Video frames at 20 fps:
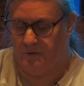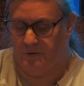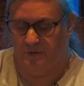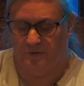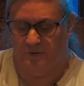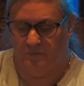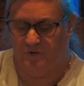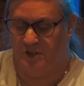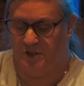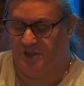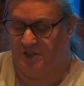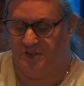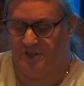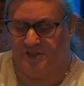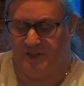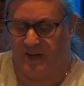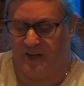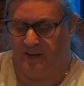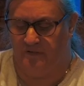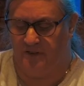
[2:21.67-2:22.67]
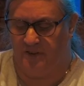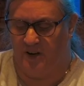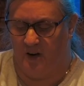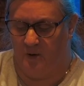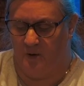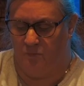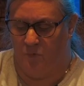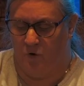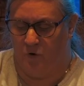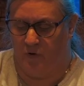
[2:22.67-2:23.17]
Just to save time
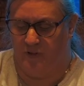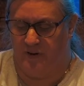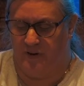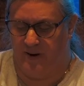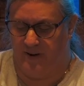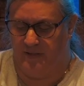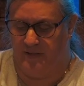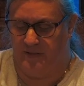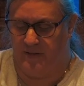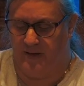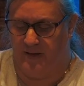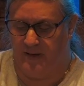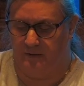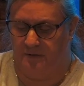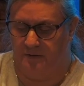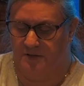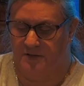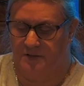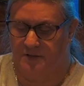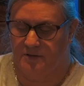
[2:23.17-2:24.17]
more than anything else.